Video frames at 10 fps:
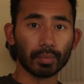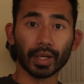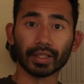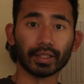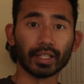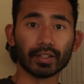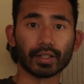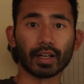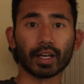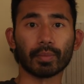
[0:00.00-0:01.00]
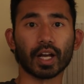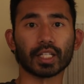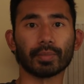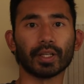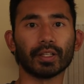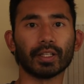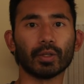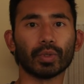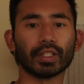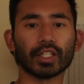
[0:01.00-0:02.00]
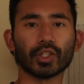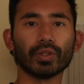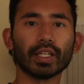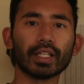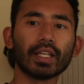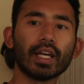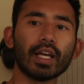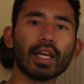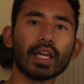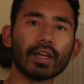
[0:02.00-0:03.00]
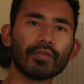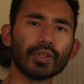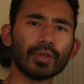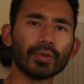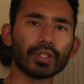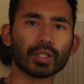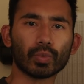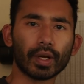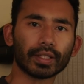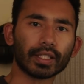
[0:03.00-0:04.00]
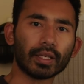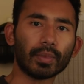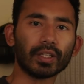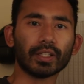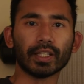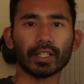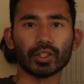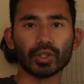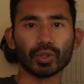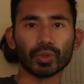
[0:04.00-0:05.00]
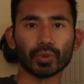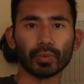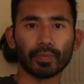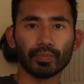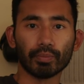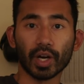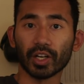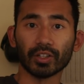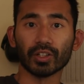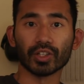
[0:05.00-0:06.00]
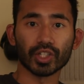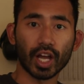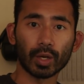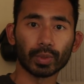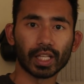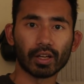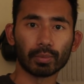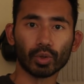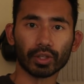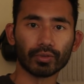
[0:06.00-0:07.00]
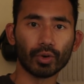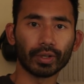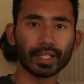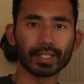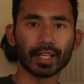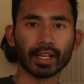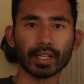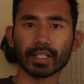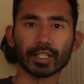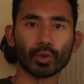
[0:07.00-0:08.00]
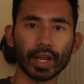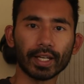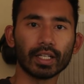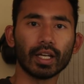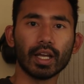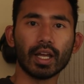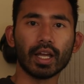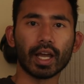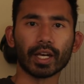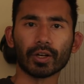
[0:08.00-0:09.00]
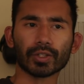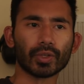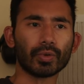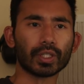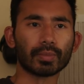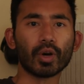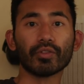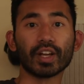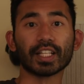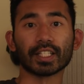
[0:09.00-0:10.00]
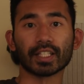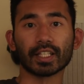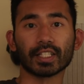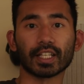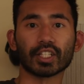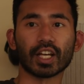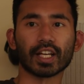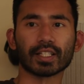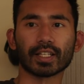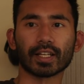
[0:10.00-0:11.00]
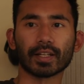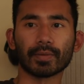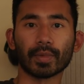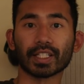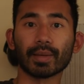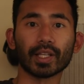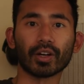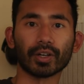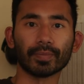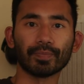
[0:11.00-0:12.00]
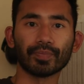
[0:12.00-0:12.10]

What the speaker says: but there's a lot of possibility with this unit. If you just want the ability to monitor the shot without pulling focus, then this is great. And also in small events such as a seminar